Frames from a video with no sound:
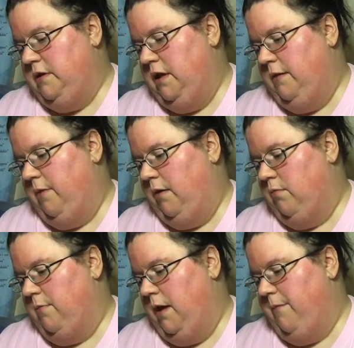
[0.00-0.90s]
tub
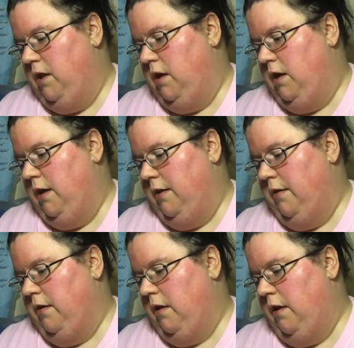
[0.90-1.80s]
I'm in,
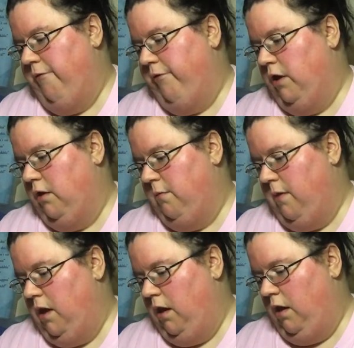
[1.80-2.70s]
and it flung
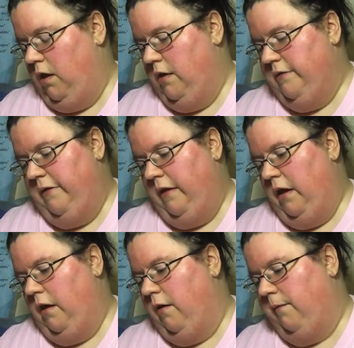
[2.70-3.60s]
me into the
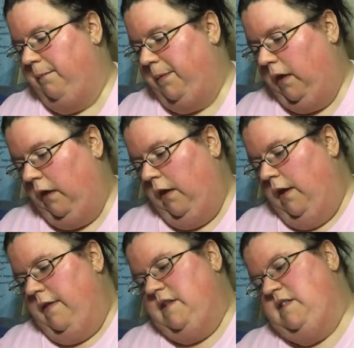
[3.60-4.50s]
air.
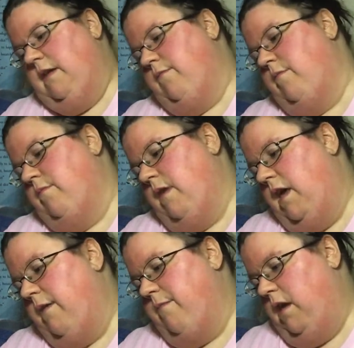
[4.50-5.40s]
Then something
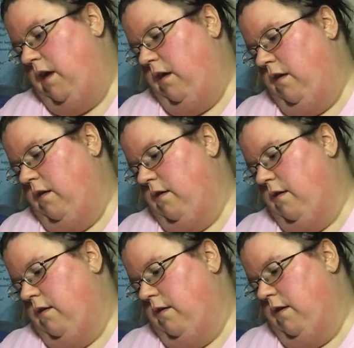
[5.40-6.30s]
hit me
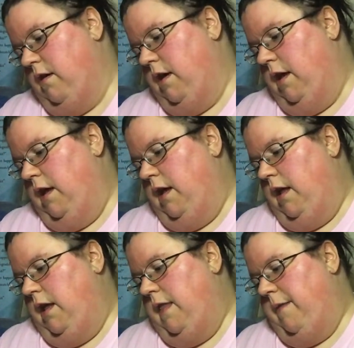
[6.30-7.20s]

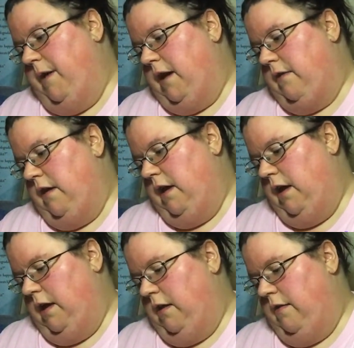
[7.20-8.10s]
in the back of the
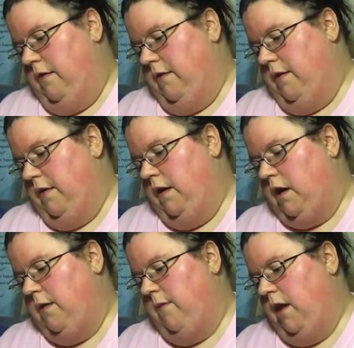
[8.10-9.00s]
head,
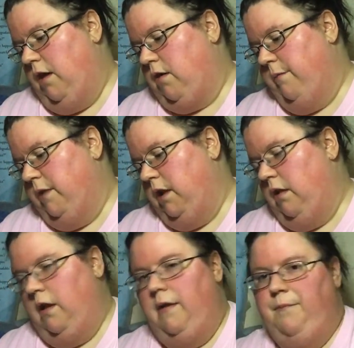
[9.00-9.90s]
knocking me out
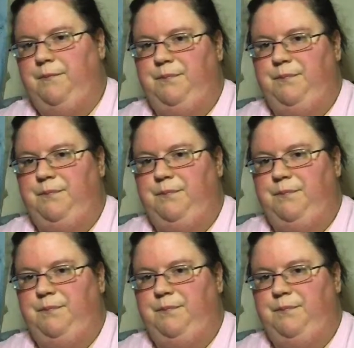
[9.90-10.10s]
completely.